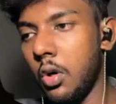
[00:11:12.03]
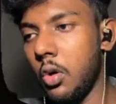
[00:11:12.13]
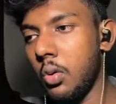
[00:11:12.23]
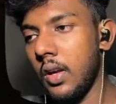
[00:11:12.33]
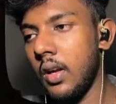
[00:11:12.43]

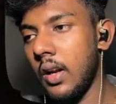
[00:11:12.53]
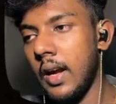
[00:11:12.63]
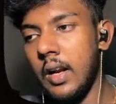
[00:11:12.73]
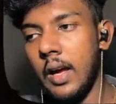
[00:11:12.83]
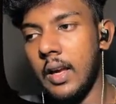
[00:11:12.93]
to here,
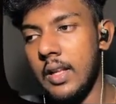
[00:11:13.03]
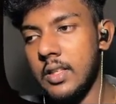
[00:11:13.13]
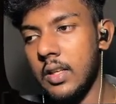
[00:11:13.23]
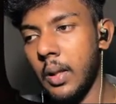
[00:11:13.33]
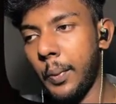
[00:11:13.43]
and I can
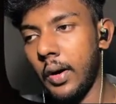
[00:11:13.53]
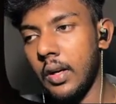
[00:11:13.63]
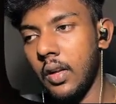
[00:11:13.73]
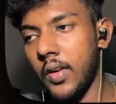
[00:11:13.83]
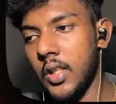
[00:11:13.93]
see the
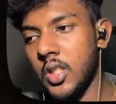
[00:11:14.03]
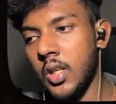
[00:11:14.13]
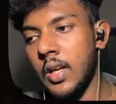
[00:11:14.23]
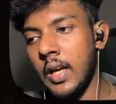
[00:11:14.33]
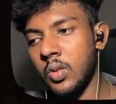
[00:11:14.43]
productivity
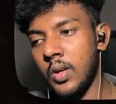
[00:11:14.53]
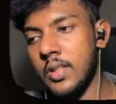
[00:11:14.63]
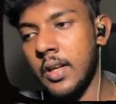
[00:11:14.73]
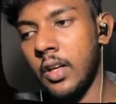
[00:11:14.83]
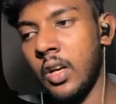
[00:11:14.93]
streak as well as
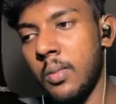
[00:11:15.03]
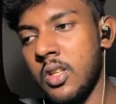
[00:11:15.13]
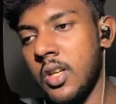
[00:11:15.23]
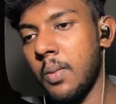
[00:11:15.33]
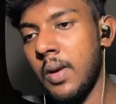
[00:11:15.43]
the entertainment
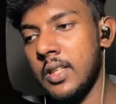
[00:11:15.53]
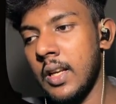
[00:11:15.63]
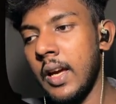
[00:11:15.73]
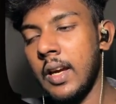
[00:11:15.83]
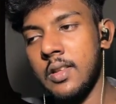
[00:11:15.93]
streak.
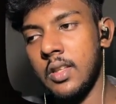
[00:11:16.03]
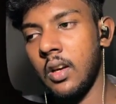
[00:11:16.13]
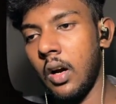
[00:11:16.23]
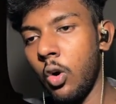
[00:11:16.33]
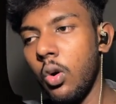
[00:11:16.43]
Basically I can see
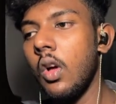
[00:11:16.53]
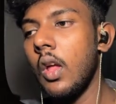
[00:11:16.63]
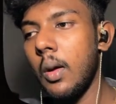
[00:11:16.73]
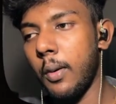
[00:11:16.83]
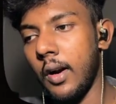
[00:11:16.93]
how
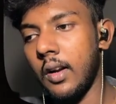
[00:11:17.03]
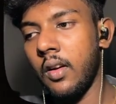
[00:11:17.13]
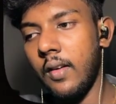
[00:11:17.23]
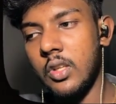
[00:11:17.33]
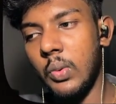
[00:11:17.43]

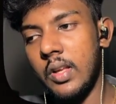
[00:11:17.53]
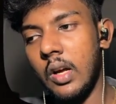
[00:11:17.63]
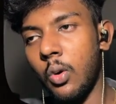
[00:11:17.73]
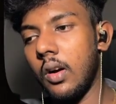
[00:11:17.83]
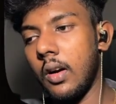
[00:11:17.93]
productive as well as
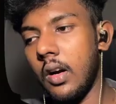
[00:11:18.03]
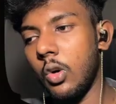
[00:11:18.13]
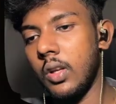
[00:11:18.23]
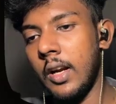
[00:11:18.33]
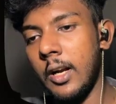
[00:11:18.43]

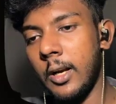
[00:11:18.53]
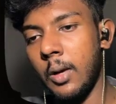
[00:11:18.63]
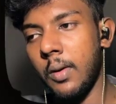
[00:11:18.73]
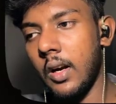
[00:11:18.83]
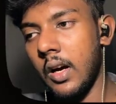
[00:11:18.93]
how the
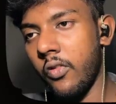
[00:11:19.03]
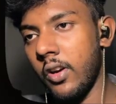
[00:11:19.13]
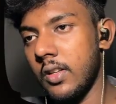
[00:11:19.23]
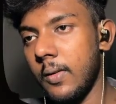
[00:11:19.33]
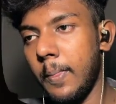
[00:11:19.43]
entertainment are
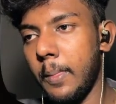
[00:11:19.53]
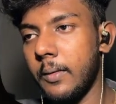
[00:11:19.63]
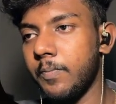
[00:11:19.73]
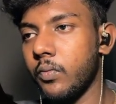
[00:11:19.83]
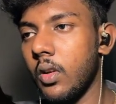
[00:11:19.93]
went.
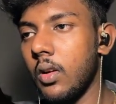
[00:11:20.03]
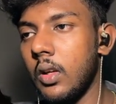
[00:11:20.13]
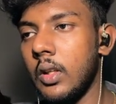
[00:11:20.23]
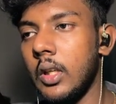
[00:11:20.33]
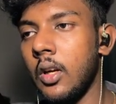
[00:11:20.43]

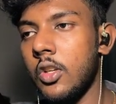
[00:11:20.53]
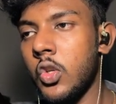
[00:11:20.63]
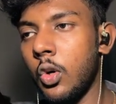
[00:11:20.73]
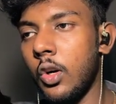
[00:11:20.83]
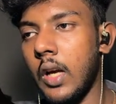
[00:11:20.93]

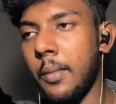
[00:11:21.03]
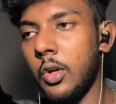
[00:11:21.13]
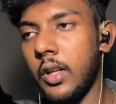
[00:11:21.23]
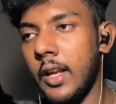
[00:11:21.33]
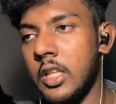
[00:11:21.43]
So coming
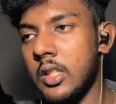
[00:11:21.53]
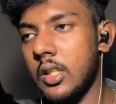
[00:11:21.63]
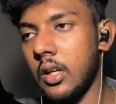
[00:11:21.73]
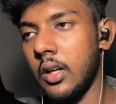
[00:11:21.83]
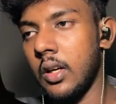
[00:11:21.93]
to the
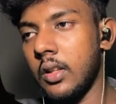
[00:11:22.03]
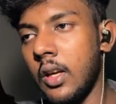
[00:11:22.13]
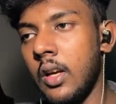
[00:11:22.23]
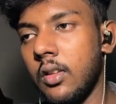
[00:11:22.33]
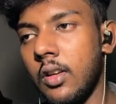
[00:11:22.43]
next
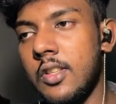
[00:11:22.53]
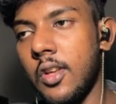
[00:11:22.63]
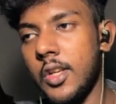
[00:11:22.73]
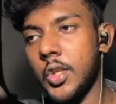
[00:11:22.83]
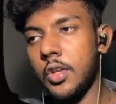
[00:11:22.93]
thing, it is
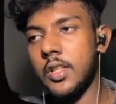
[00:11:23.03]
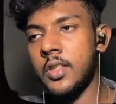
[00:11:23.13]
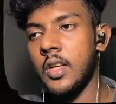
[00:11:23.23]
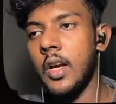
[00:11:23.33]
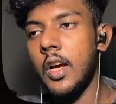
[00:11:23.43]

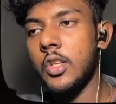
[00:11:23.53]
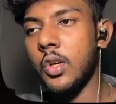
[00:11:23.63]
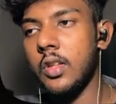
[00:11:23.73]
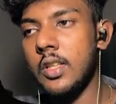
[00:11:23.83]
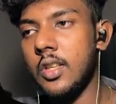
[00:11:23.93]
resources.
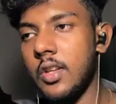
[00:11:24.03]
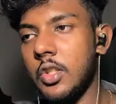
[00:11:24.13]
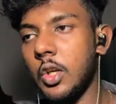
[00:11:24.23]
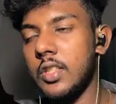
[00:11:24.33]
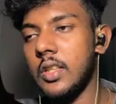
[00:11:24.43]
So this
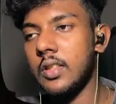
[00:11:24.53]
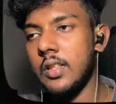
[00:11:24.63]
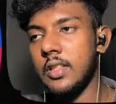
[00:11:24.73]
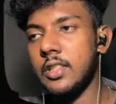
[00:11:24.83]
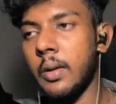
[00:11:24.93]
resources
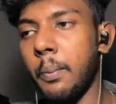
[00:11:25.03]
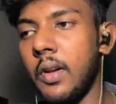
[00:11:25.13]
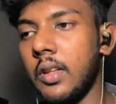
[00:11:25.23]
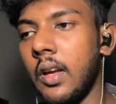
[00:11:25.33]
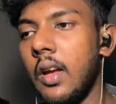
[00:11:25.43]
is a
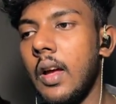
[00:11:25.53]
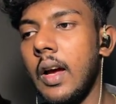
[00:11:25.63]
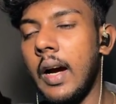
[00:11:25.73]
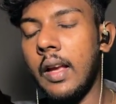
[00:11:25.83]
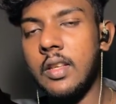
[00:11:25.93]
simple thing.
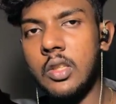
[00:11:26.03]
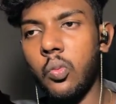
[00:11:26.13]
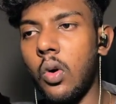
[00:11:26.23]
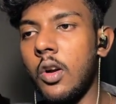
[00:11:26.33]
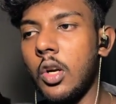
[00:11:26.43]
I
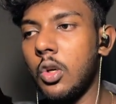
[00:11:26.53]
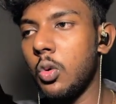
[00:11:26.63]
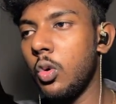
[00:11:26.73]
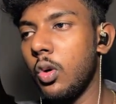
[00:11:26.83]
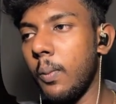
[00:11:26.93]
just wanted
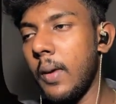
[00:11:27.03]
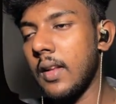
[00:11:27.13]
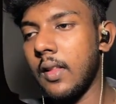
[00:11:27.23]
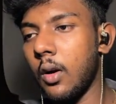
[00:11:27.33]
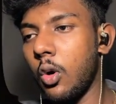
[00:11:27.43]
to
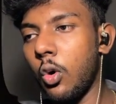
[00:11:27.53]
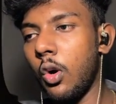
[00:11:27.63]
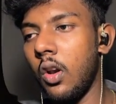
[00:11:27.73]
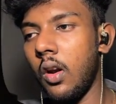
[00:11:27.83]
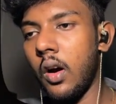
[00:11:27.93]
make the
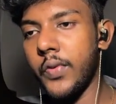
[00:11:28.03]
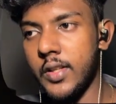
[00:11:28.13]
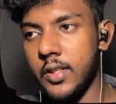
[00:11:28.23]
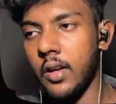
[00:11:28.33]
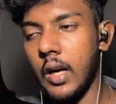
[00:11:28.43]
goal of
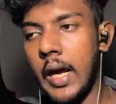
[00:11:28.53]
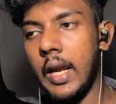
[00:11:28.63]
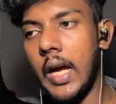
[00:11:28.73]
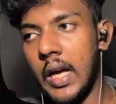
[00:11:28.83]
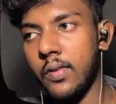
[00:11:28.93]
this year. I
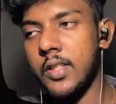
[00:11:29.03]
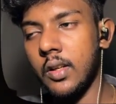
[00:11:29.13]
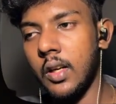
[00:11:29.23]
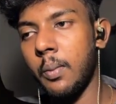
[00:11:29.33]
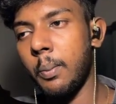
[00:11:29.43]
have
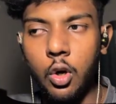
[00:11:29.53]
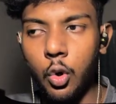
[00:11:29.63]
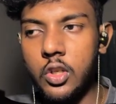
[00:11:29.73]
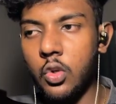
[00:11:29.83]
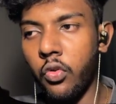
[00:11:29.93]
certain
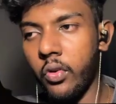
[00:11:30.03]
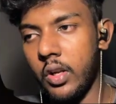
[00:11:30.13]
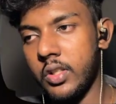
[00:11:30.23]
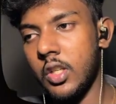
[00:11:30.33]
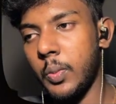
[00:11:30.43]
goals to
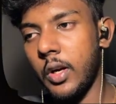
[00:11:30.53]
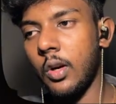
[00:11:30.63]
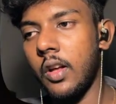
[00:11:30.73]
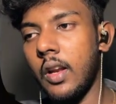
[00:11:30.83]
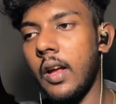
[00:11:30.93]
finish this
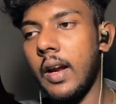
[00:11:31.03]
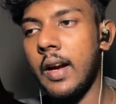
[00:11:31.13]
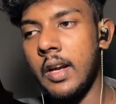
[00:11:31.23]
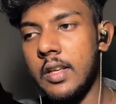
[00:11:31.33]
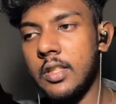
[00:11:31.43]
particular year,
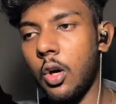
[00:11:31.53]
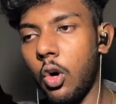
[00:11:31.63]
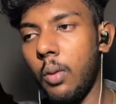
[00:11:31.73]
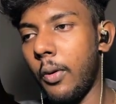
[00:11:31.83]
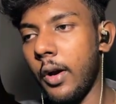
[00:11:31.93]
and it is the
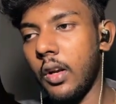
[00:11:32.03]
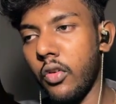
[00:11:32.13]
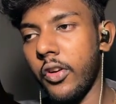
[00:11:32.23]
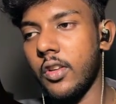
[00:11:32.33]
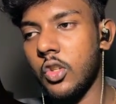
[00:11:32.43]
whole point
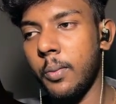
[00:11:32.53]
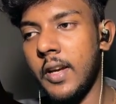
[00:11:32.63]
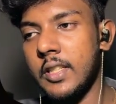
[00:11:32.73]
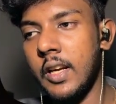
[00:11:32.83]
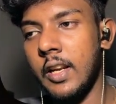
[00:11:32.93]
of it. So
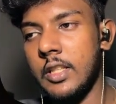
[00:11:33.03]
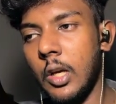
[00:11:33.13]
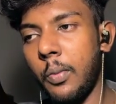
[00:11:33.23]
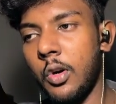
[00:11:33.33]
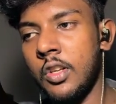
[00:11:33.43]
basically, let's
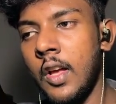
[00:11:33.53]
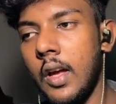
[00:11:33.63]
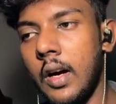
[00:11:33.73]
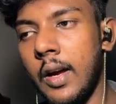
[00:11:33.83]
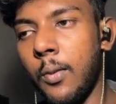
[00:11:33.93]
suppose
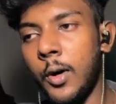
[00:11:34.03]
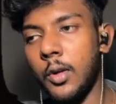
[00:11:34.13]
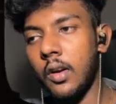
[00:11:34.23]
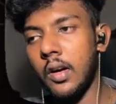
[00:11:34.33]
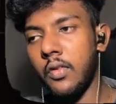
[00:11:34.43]
I want
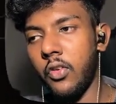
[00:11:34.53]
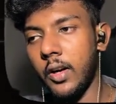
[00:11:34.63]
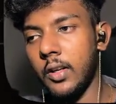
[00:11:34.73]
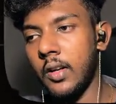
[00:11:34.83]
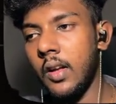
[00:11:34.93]
to learn
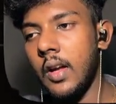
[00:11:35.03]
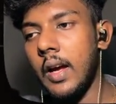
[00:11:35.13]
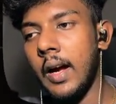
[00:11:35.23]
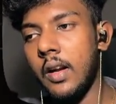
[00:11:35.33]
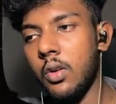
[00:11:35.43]
Flutter,
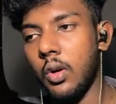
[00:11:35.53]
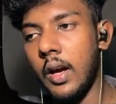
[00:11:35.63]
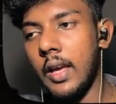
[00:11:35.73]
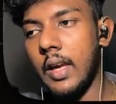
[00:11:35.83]
and I